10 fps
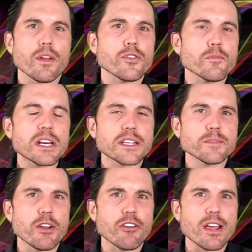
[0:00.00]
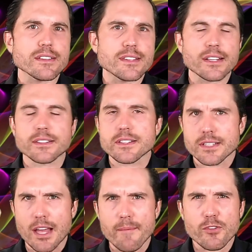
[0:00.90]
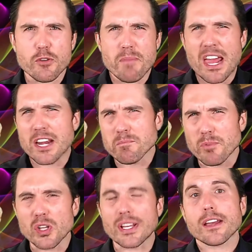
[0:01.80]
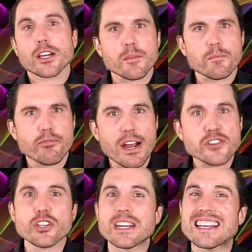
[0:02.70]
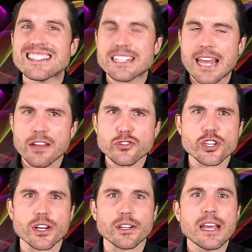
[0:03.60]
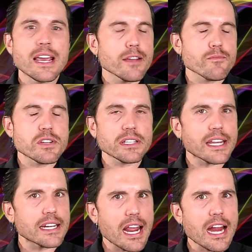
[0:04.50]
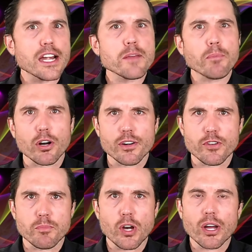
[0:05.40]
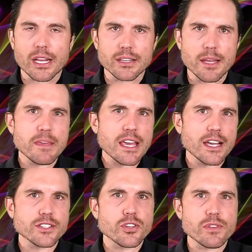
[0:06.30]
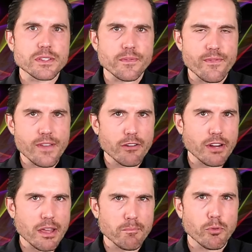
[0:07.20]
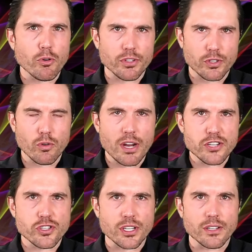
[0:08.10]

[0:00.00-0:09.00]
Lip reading: you've been experiencing discomfort, pain, pulling, compression, tension, really in any part of your body, let me ask you this very important question.